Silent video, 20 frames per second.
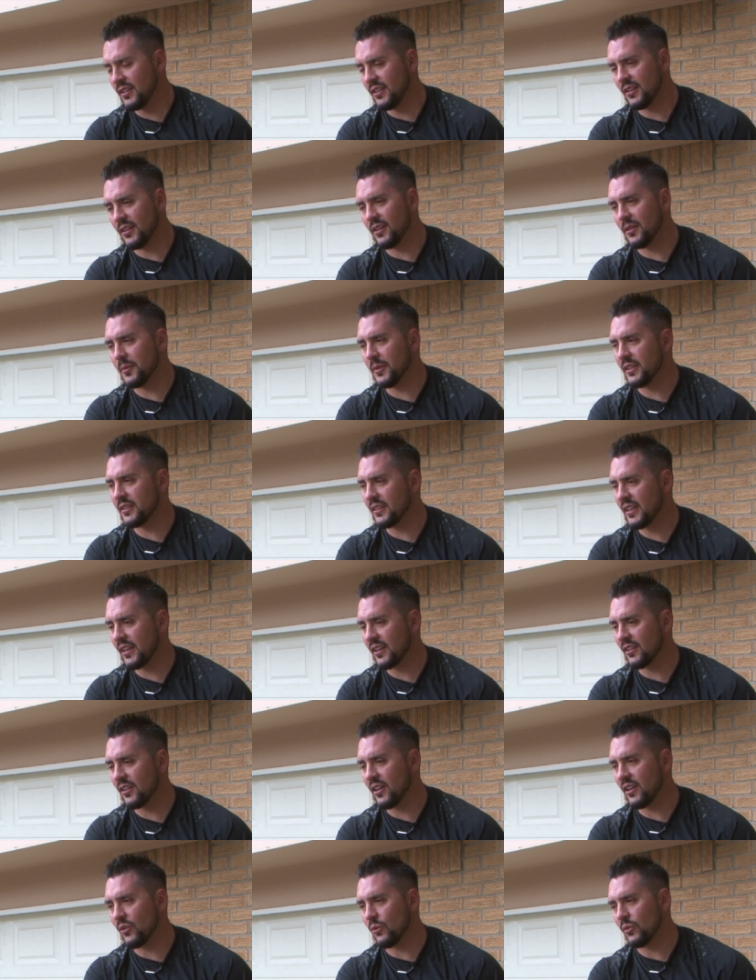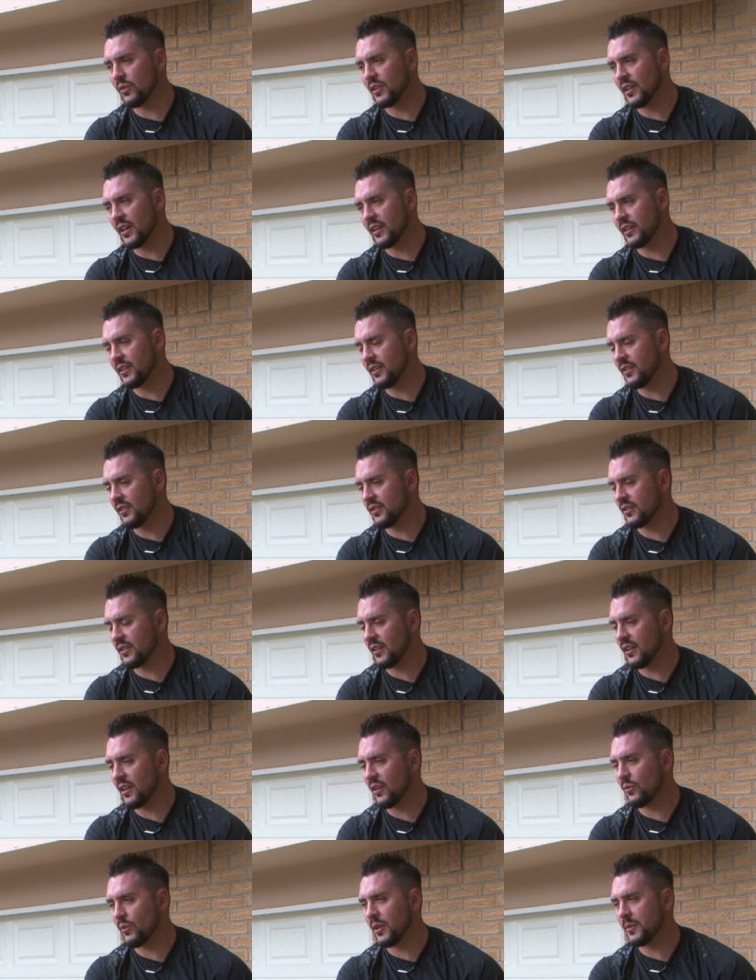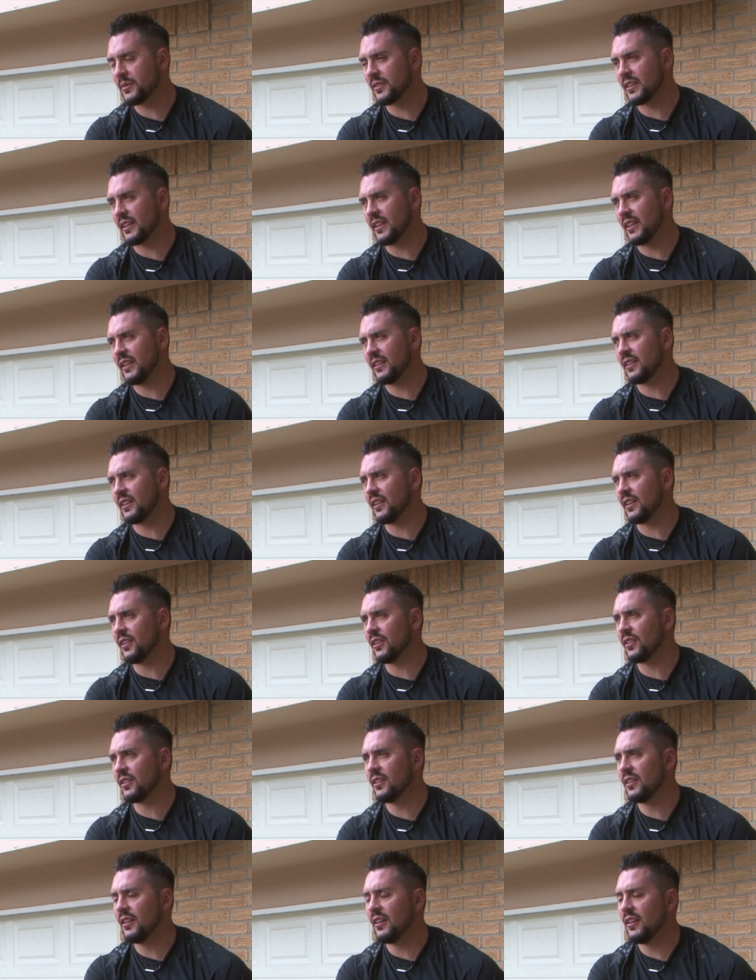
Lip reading: But it's taken a lot of years and a lot of reps to get there.